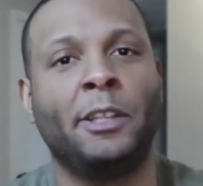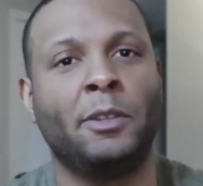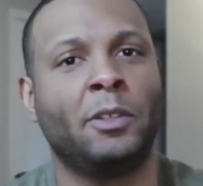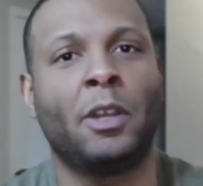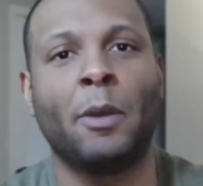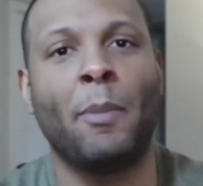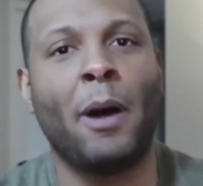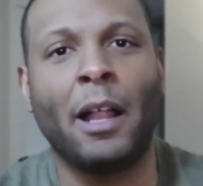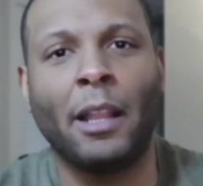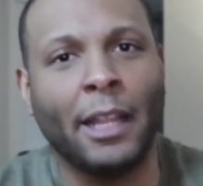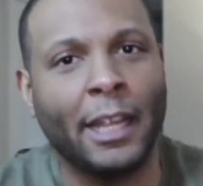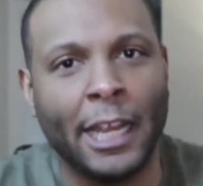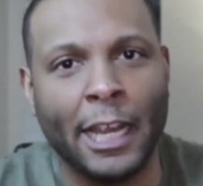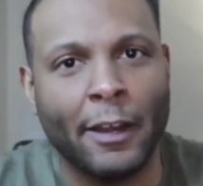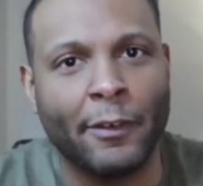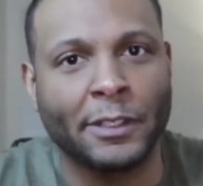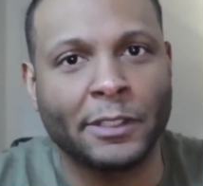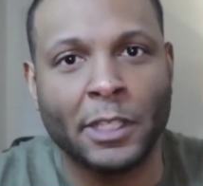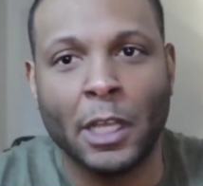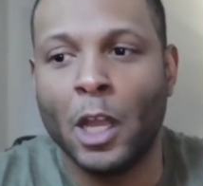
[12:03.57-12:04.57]
Kamala
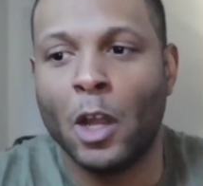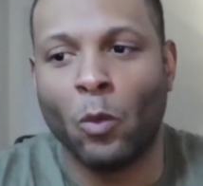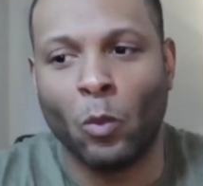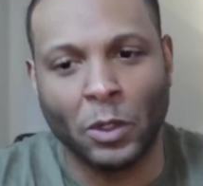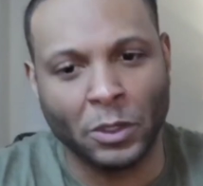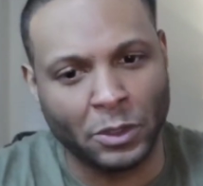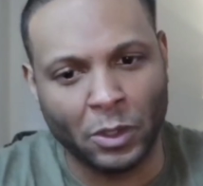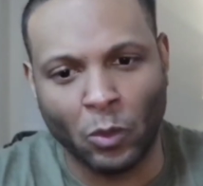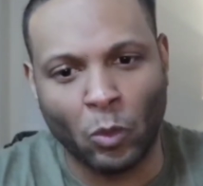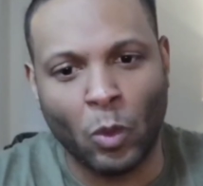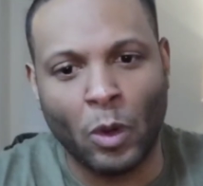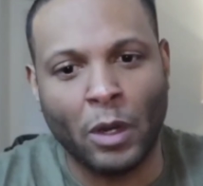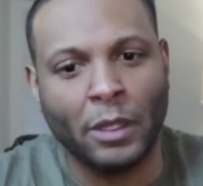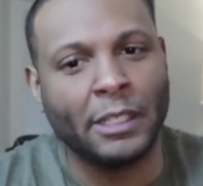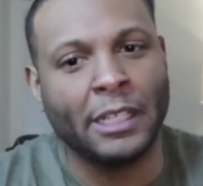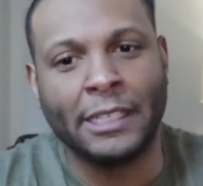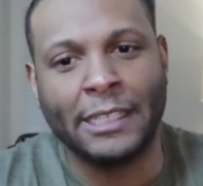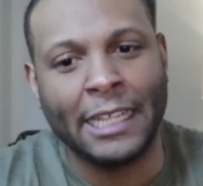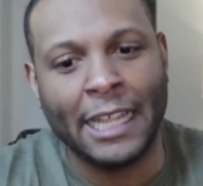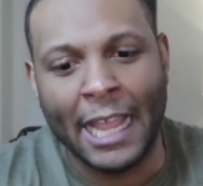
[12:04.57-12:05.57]
Harris was the one
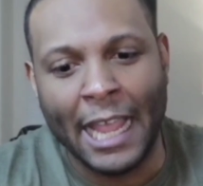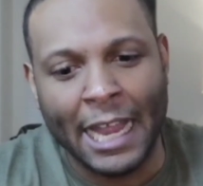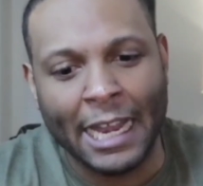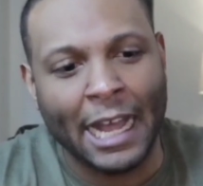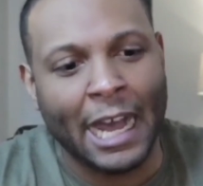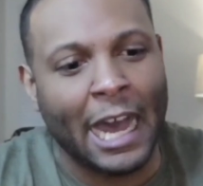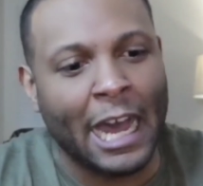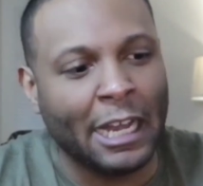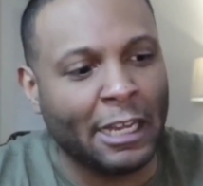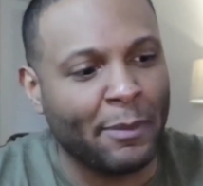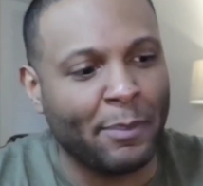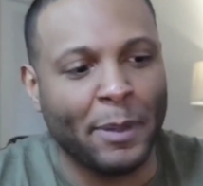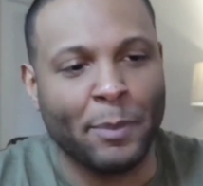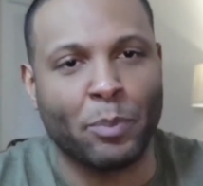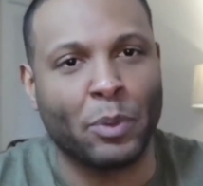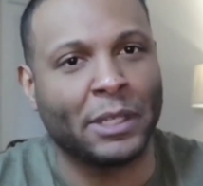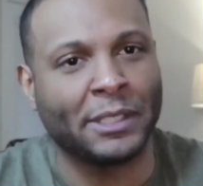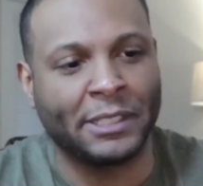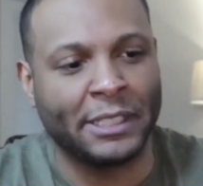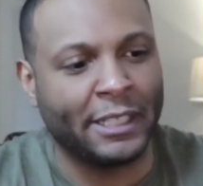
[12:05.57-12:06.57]
that they had eyed to be
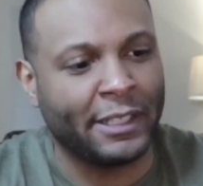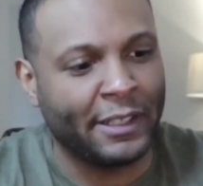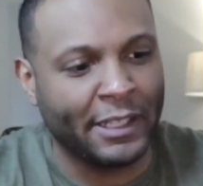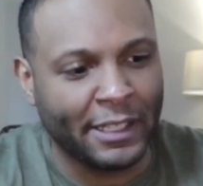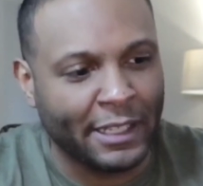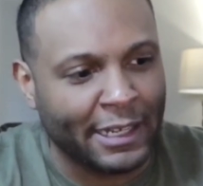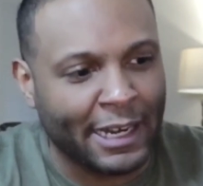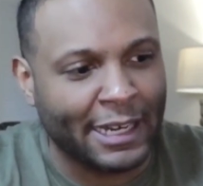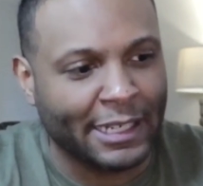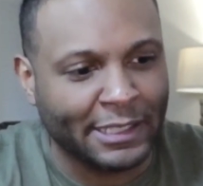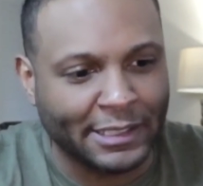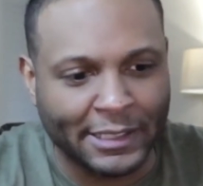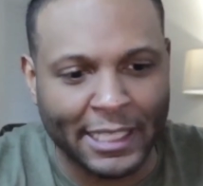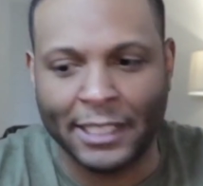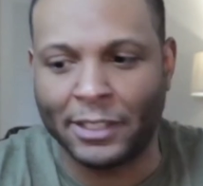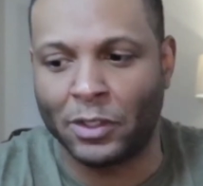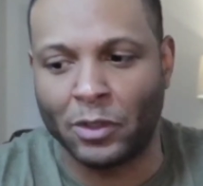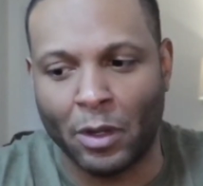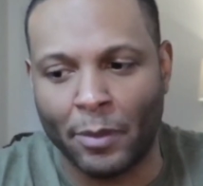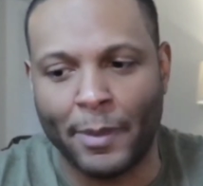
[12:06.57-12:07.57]
president of the United
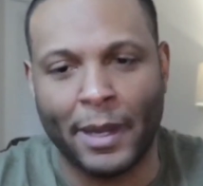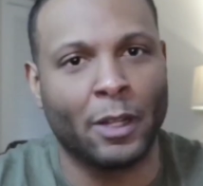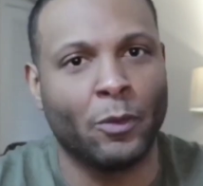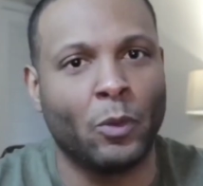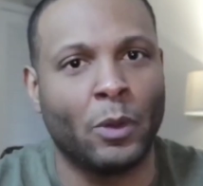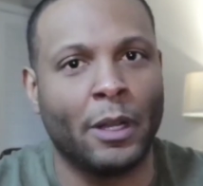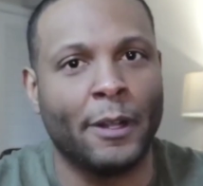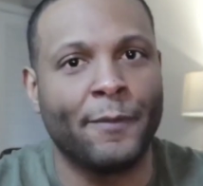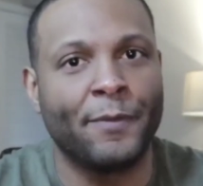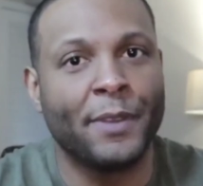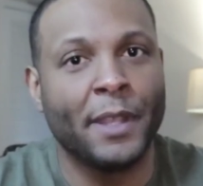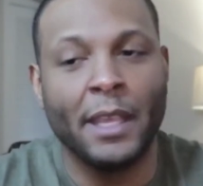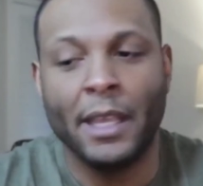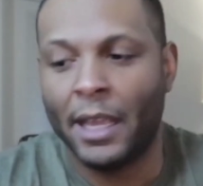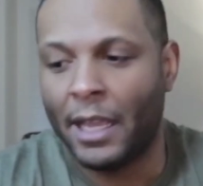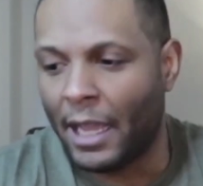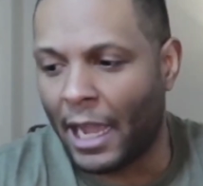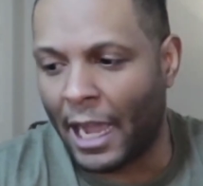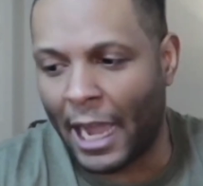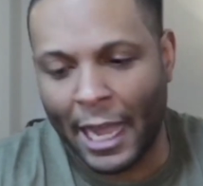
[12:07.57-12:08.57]
States no matter what.
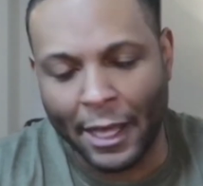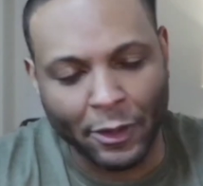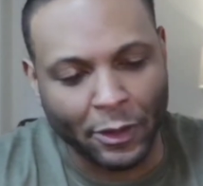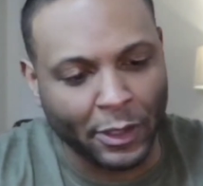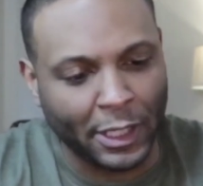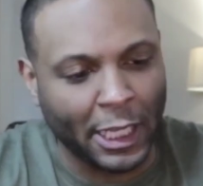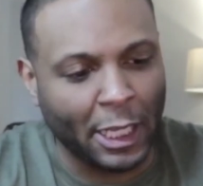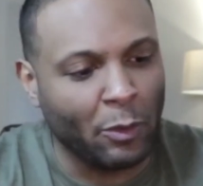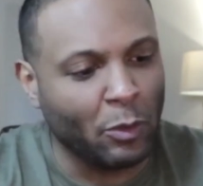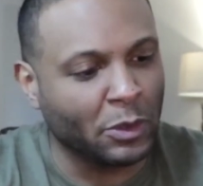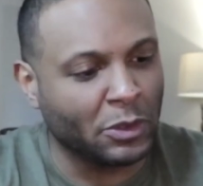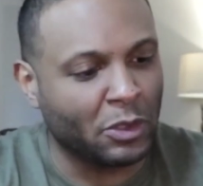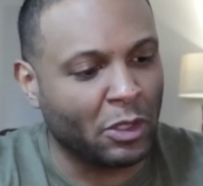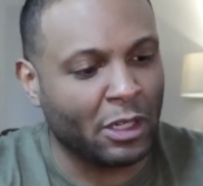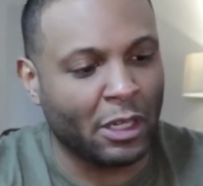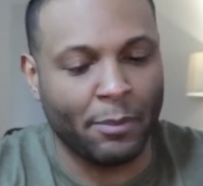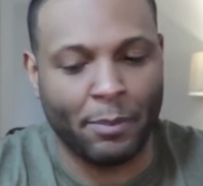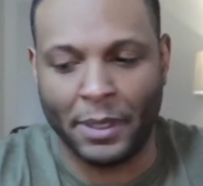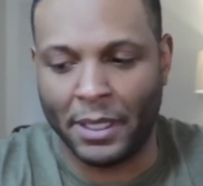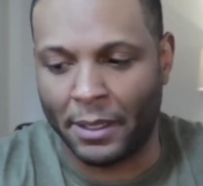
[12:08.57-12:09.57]
Either he was going
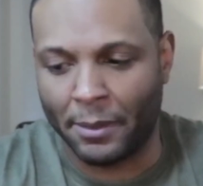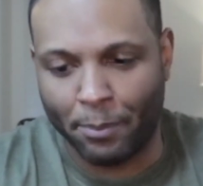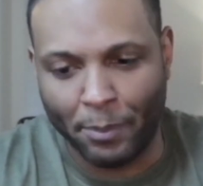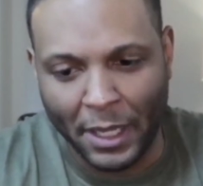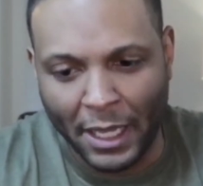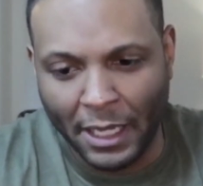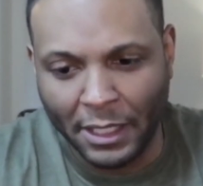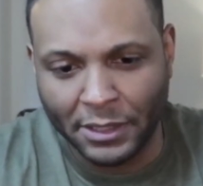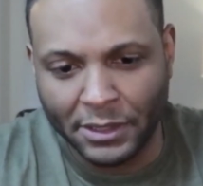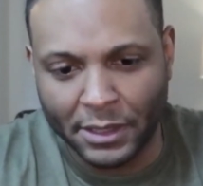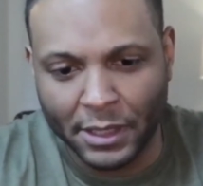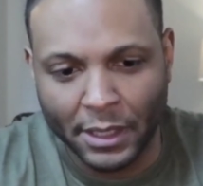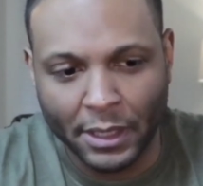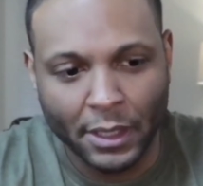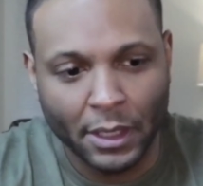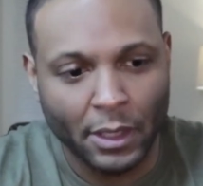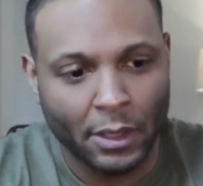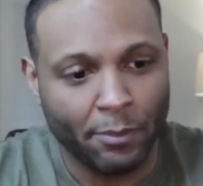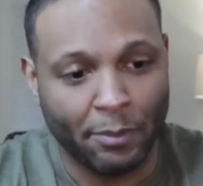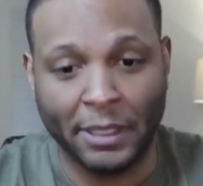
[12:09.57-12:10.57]
to be impeached
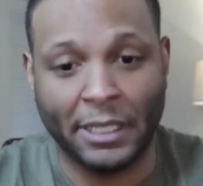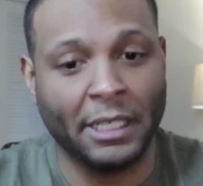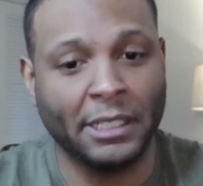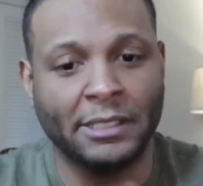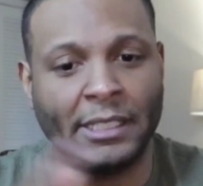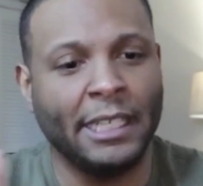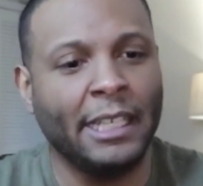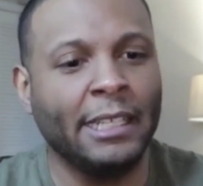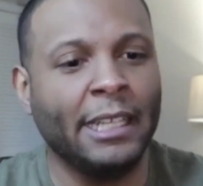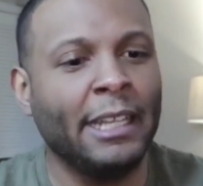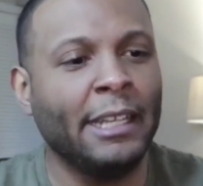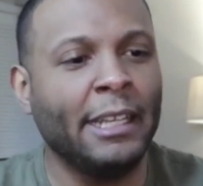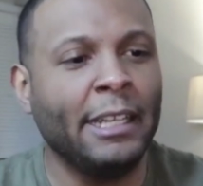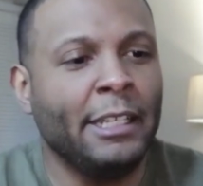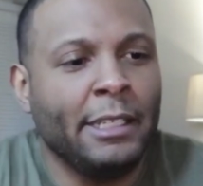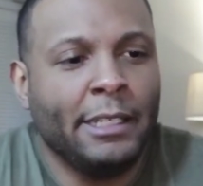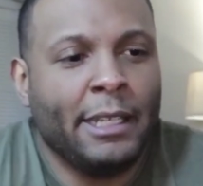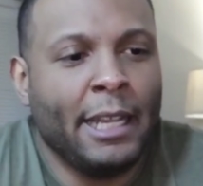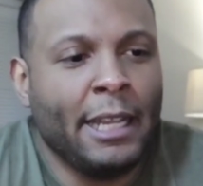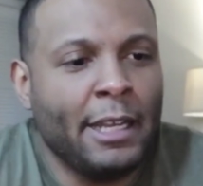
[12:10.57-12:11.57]
because
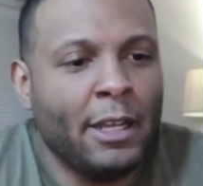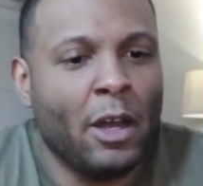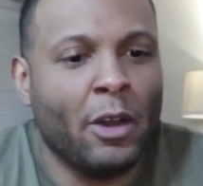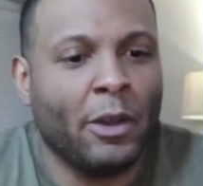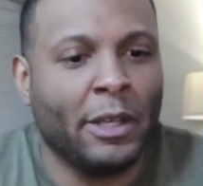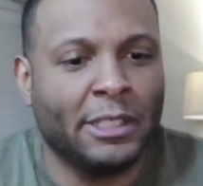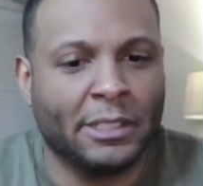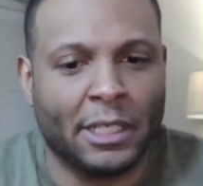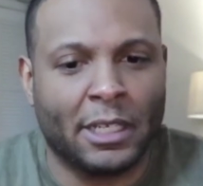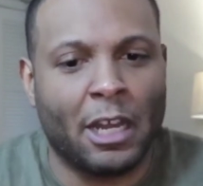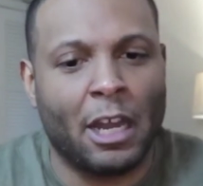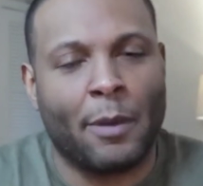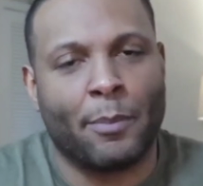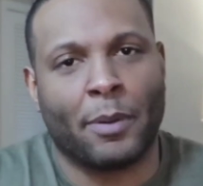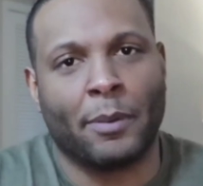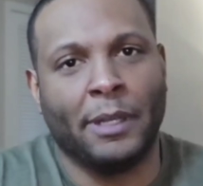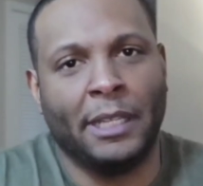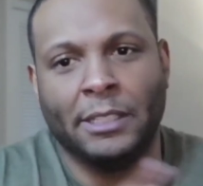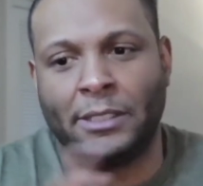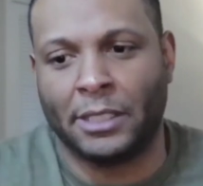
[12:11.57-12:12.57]
they know he's
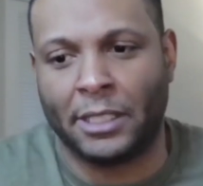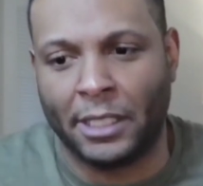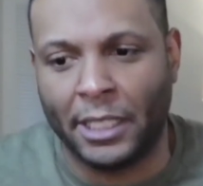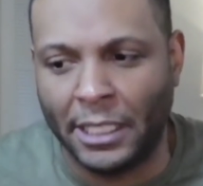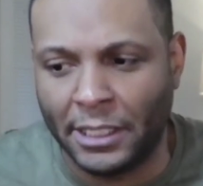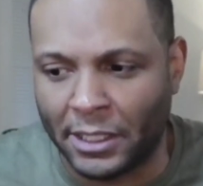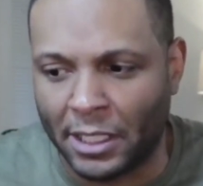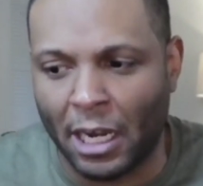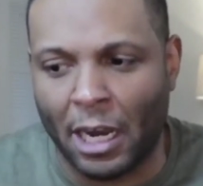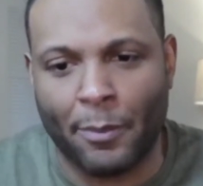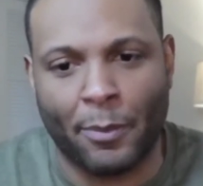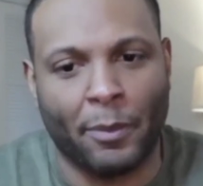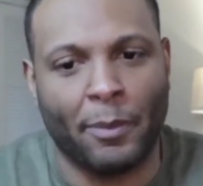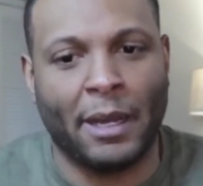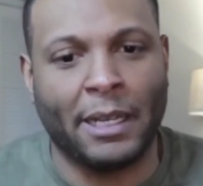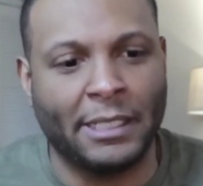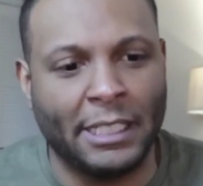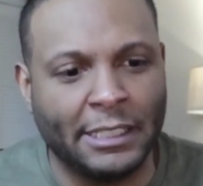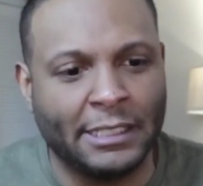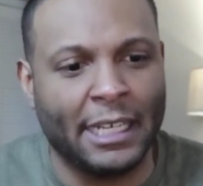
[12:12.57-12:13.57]

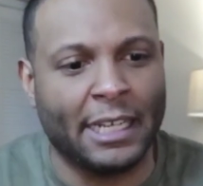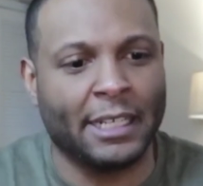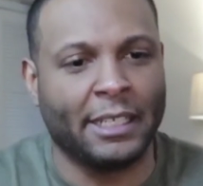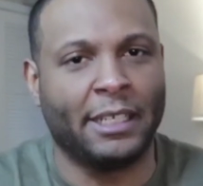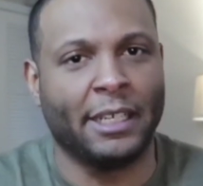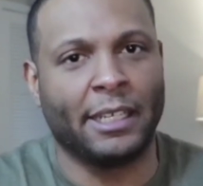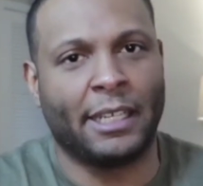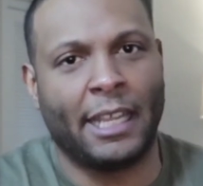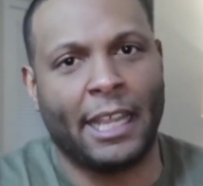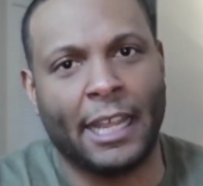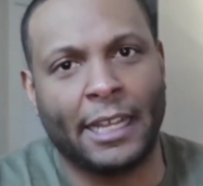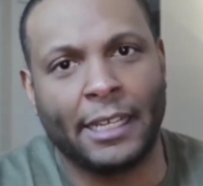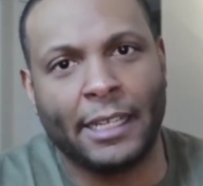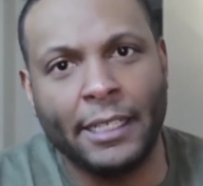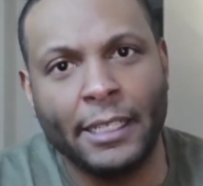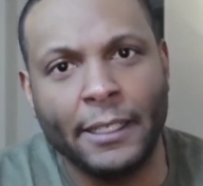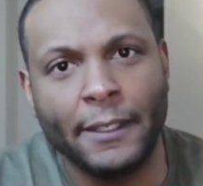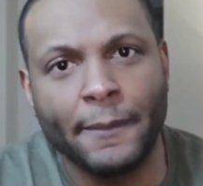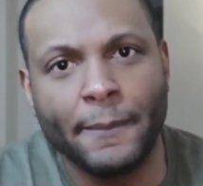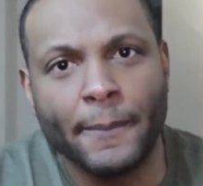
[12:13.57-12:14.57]
compromised. He's not a good
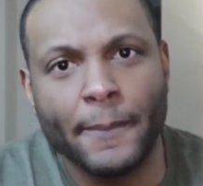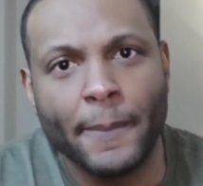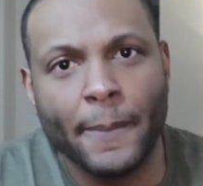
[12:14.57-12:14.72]
candidate.